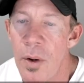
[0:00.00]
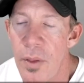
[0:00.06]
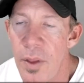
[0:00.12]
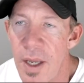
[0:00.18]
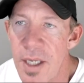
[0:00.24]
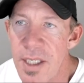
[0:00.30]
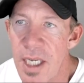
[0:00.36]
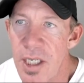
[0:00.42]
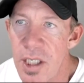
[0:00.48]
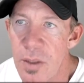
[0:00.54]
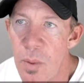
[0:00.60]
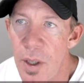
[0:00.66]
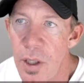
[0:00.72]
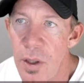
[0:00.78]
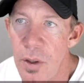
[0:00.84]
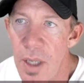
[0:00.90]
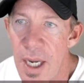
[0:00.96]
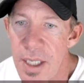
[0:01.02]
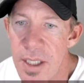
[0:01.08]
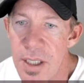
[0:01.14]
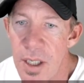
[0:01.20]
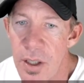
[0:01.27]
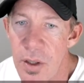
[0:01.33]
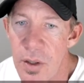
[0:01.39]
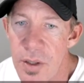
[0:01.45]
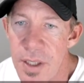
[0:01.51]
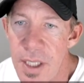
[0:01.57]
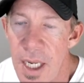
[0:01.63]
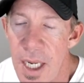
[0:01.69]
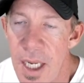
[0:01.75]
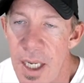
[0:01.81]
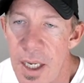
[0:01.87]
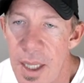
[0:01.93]
thing is, I just want you guys to
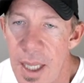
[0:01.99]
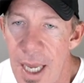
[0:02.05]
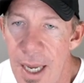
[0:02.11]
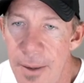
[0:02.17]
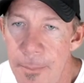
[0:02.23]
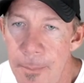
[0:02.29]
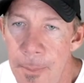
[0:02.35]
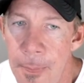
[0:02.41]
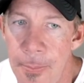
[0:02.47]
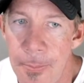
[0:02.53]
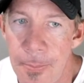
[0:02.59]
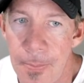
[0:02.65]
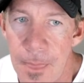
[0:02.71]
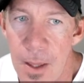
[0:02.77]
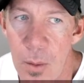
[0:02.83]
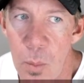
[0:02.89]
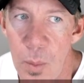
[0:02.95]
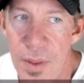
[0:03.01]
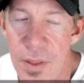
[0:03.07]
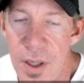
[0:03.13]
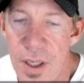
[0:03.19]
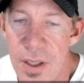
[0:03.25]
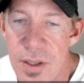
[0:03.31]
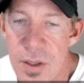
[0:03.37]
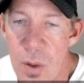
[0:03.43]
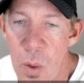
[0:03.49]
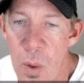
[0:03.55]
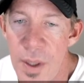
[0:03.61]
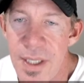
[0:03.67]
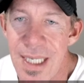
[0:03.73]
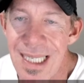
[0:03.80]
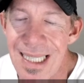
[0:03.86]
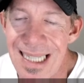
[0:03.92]
understand that when these
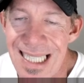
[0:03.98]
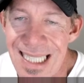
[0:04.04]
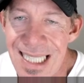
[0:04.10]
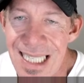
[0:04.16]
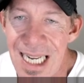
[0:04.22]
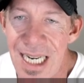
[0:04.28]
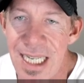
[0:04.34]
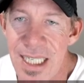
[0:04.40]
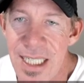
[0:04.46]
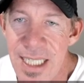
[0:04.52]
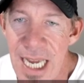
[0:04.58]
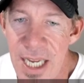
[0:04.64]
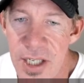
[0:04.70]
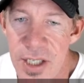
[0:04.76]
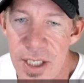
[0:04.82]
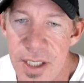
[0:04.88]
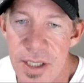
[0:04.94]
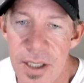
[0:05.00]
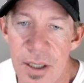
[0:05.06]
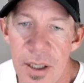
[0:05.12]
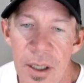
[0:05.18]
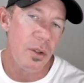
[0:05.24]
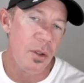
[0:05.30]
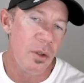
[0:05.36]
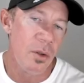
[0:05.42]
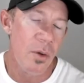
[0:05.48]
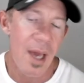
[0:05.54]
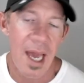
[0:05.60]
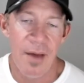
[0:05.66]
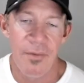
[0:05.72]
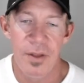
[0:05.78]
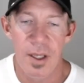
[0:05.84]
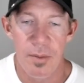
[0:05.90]
coins get listed on exchanges, you
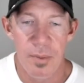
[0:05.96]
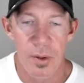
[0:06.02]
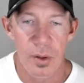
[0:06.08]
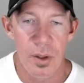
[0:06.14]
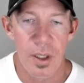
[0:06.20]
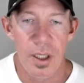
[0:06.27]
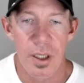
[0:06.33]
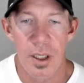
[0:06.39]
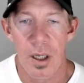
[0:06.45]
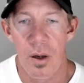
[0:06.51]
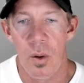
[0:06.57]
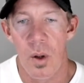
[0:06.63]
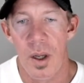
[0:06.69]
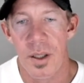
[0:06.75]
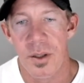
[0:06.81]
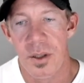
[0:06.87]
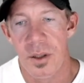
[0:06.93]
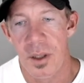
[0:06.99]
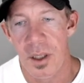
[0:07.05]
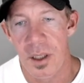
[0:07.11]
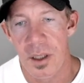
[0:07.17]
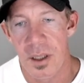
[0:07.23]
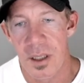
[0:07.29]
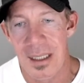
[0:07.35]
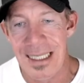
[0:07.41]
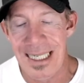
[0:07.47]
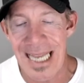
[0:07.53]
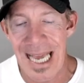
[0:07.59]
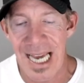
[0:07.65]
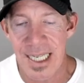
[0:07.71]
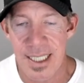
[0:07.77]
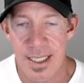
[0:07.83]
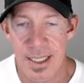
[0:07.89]
have the ability to go on to these
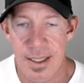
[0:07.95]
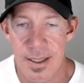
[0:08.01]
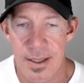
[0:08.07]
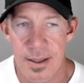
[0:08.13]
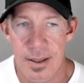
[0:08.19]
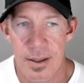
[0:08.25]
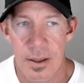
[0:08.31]
dexes